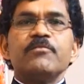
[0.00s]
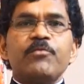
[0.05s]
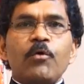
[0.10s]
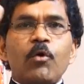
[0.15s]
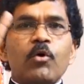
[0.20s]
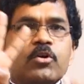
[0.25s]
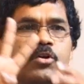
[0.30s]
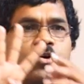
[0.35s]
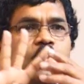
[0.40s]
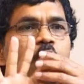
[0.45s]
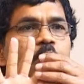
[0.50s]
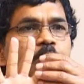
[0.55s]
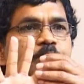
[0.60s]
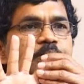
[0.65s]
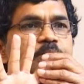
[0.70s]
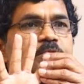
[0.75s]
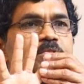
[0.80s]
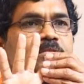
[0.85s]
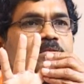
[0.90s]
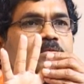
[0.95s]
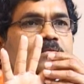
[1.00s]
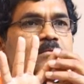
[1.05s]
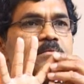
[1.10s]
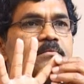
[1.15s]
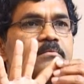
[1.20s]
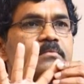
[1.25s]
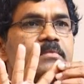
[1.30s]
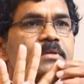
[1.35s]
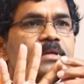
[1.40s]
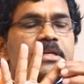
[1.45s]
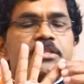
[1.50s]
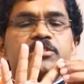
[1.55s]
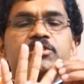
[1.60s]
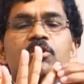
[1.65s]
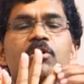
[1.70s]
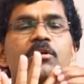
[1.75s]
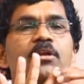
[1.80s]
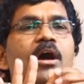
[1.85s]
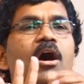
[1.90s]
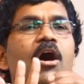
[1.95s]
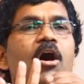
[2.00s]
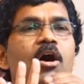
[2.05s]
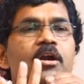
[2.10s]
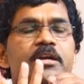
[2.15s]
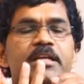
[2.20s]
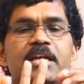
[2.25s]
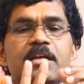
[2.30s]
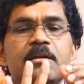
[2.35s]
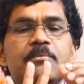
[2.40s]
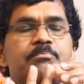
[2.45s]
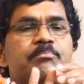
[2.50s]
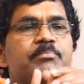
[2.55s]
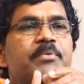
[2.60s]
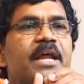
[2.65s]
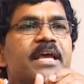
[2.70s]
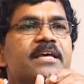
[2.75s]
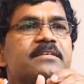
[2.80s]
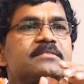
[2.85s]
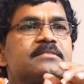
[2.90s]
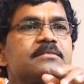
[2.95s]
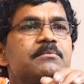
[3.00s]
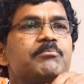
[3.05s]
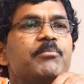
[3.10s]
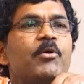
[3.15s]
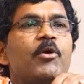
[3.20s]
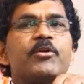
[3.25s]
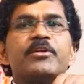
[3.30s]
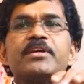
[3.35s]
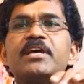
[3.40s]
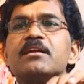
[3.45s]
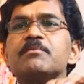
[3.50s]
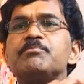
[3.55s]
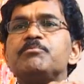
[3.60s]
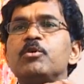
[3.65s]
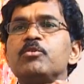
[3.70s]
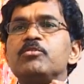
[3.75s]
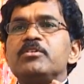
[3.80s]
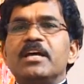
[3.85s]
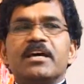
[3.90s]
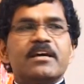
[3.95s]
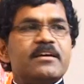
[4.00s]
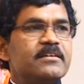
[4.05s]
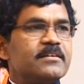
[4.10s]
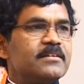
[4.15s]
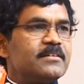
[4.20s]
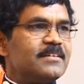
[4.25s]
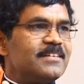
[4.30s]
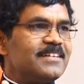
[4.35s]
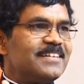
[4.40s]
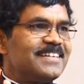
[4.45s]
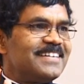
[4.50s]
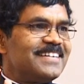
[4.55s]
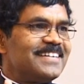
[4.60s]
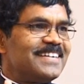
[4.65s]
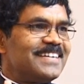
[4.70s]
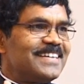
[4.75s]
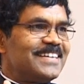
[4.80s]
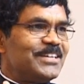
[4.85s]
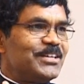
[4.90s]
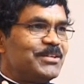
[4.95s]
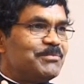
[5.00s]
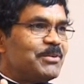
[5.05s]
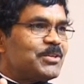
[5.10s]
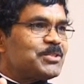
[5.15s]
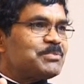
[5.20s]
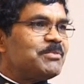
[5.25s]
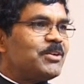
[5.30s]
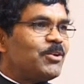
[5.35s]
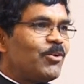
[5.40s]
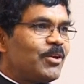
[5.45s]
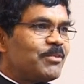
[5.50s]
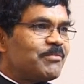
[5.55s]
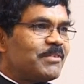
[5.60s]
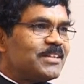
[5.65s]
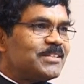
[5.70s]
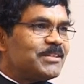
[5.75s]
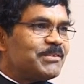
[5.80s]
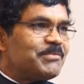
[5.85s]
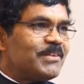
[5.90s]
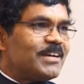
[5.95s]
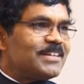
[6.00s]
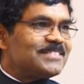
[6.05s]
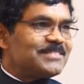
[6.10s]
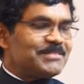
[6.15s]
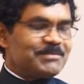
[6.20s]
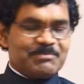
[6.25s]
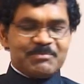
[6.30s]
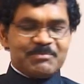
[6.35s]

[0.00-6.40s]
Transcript: 4 groups is called Adel, Präst, Borger, Bonde. You must be knowing, my dear friend.